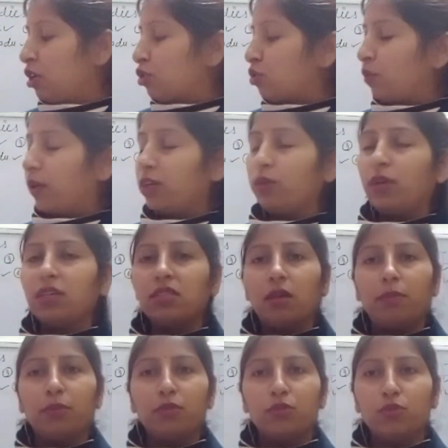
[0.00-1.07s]
So what you are
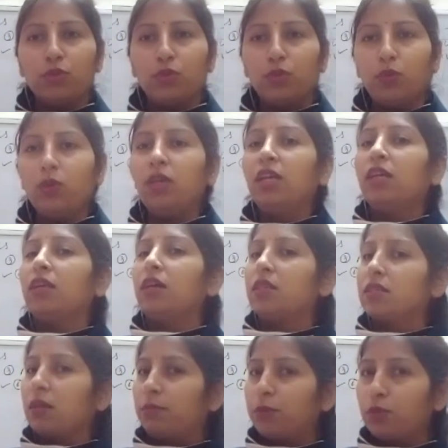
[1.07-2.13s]
supposed to do? You are
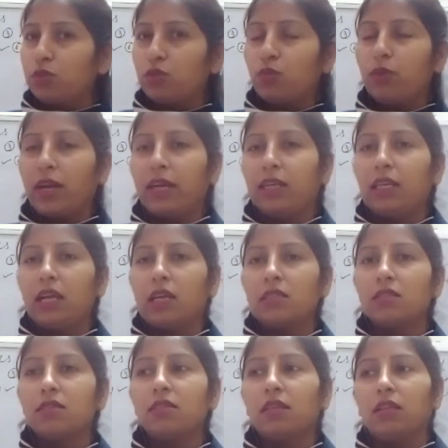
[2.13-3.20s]
supposed to write the
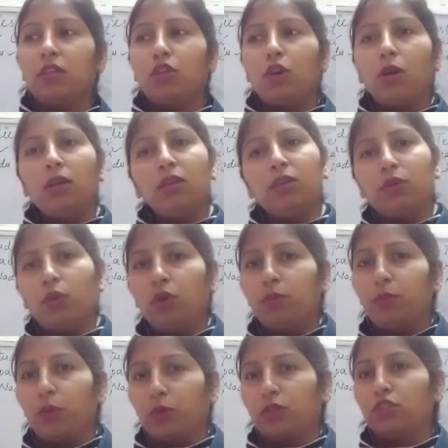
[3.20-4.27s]
answers in your
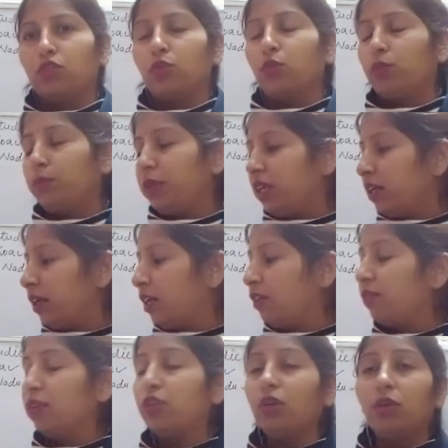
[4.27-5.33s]
notebook. So be ready
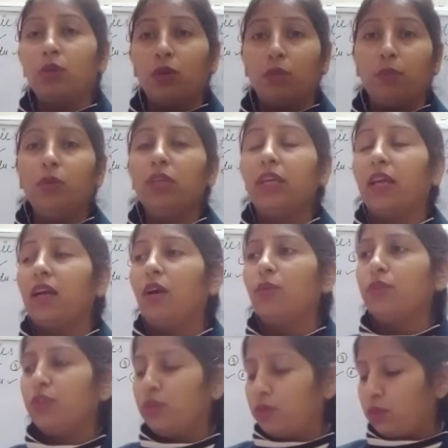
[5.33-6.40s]
with your notebook. Take
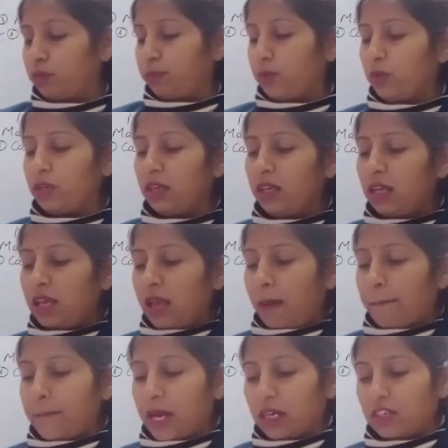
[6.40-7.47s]
out your notebook.
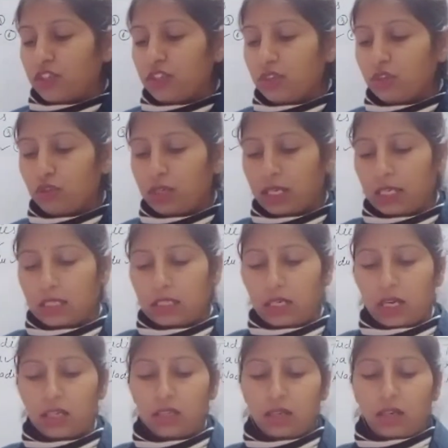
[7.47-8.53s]
Mention today's
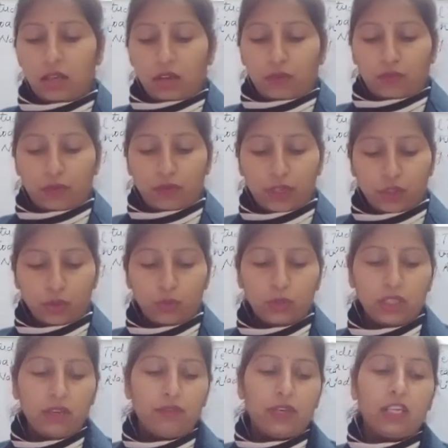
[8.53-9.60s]
date. We will do
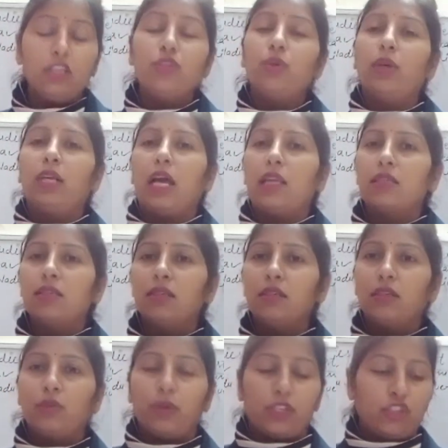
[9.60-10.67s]
the very short
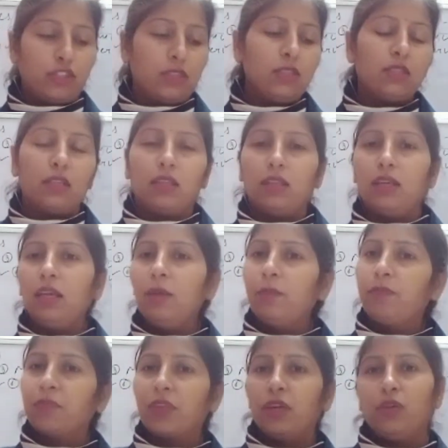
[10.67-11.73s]
answer questions in the
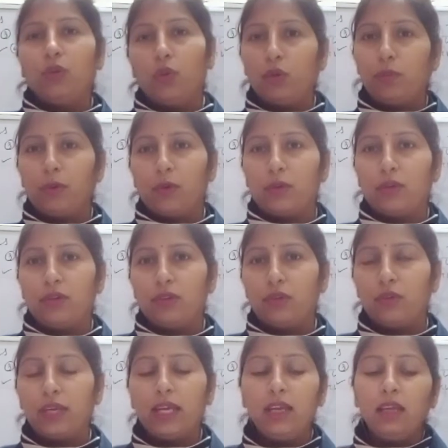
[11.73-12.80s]
notebook.
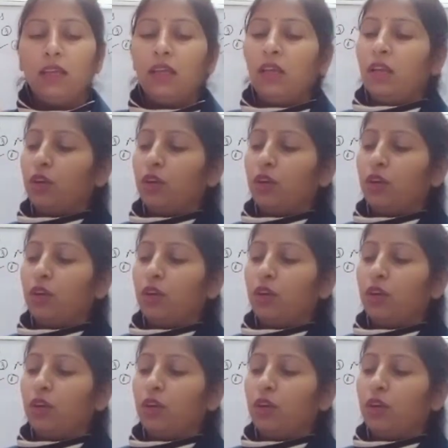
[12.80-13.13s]
Okay.